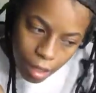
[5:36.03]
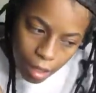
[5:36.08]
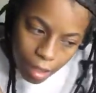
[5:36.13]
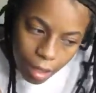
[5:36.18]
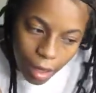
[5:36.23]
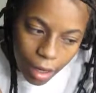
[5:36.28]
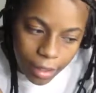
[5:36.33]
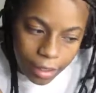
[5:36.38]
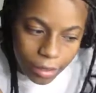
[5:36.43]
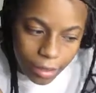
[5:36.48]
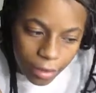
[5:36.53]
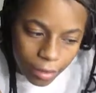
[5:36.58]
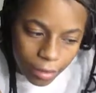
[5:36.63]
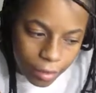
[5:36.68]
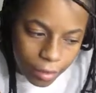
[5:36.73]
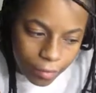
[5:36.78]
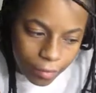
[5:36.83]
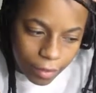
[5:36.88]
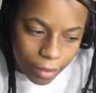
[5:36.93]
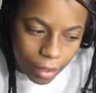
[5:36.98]
And I
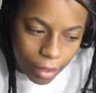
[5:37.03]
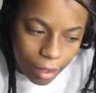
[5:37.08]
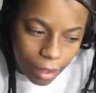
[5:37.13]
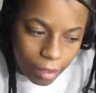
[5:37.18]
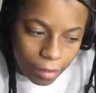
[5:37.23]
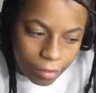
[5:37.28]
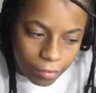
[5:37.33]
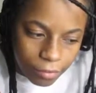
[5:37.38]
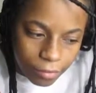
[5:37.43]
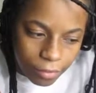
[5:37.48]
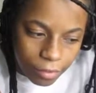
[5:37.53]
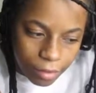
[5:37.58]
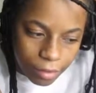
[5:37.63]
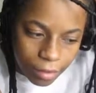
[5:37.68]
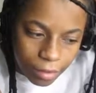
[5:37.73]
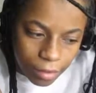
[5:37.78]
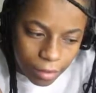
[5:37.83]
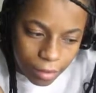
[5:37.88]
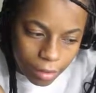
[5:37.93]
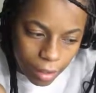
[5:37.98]
haven't
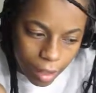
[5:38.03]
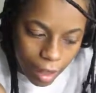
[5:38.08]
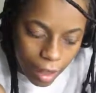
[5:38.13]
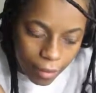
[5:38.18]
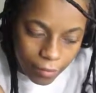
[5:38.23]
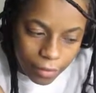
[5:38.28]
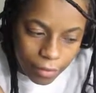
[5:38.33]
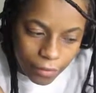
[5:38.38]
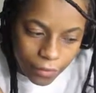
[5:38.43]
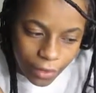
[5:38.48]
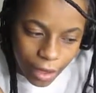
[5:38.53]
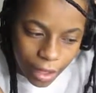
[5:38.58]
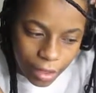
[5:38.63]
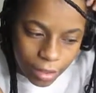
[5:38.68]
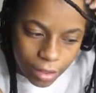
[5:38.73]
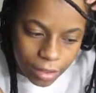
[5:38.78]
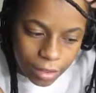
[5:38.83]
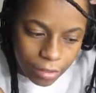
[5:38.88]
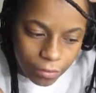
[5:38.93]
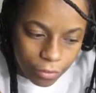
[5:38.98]
even had
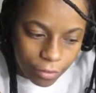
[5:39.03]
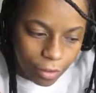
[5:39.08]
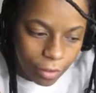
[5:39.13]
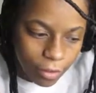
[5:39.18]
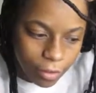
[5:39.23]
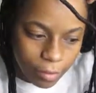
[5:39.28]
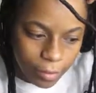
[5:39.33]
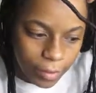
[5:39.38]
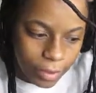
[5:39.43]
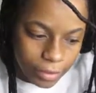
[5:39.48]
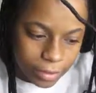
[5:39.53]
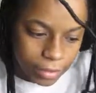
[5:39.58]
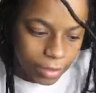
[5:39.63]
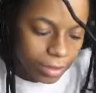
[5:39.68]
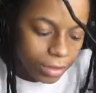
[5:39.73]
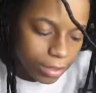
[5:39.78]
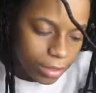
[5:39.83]
these in for a whole month.